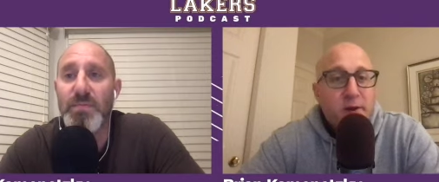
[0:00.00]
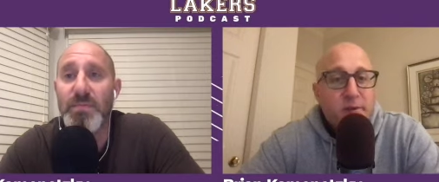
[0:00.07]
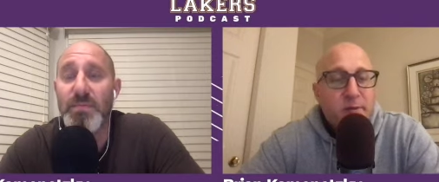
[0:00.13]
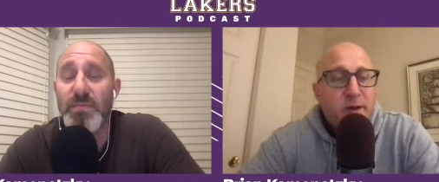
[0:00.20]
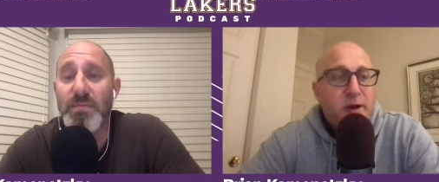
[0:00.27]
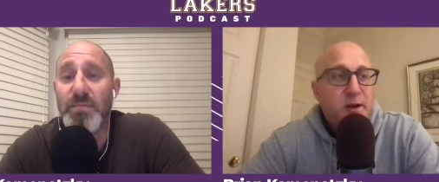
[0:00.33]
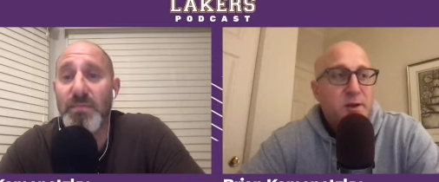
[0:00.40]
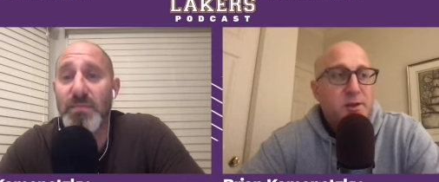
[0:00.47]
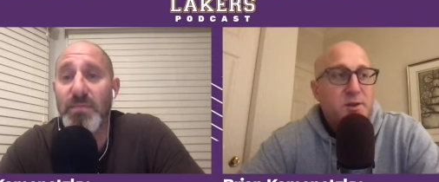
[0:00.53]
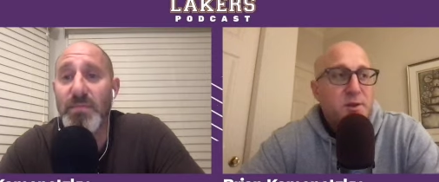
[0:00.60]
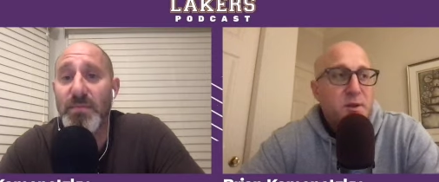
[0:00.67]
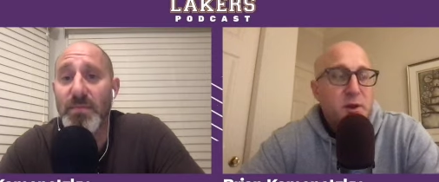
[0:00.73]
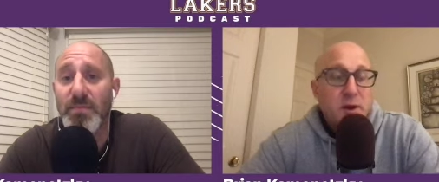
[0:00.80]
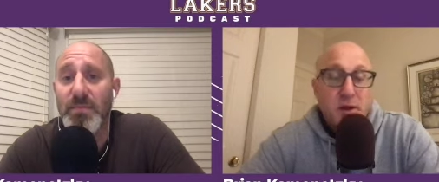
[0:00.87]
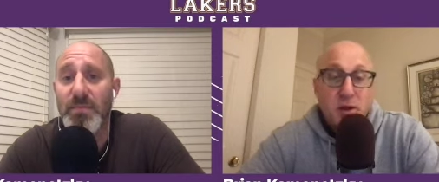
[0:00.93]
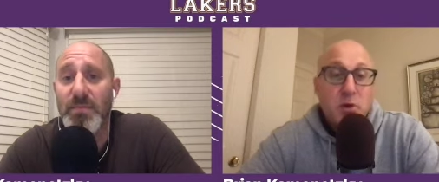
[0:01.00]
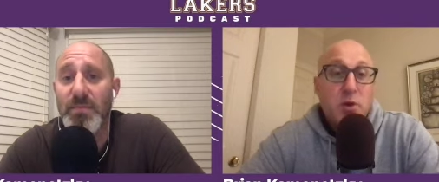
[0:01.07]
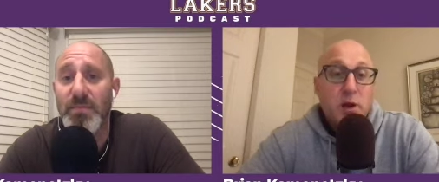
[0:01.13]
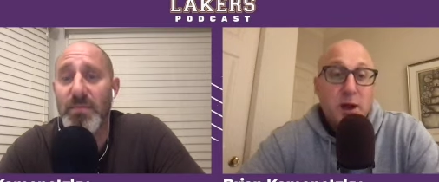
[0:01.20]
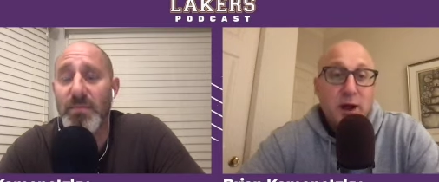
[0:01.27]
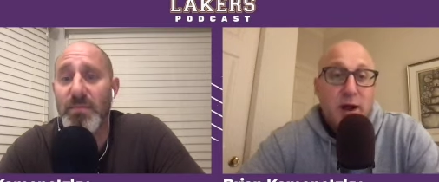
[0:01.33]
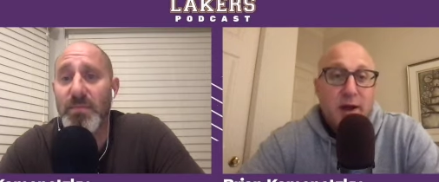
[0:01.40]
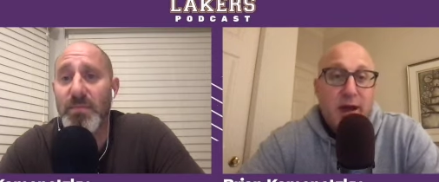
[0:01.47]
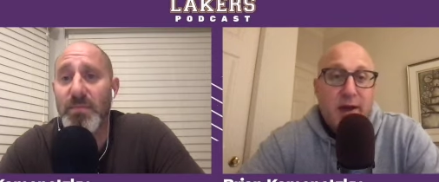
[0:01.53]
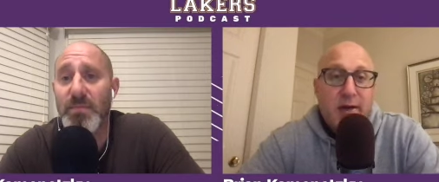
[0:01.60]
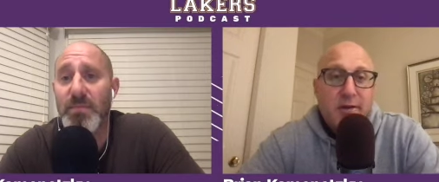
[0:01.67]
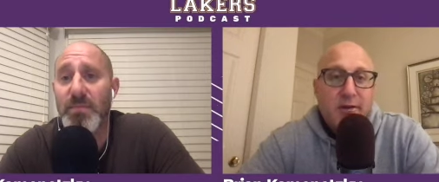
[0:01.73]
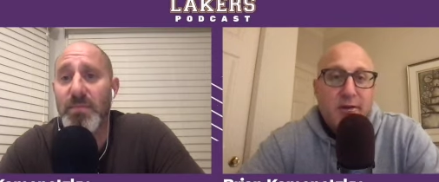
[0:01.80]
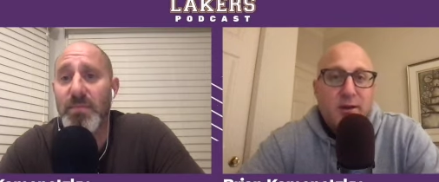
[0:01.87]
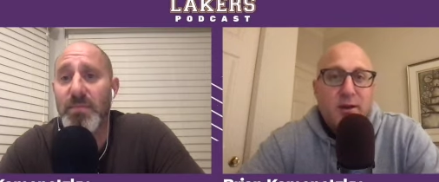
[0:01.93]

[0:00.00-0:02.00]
Speaker 1: Because you and I have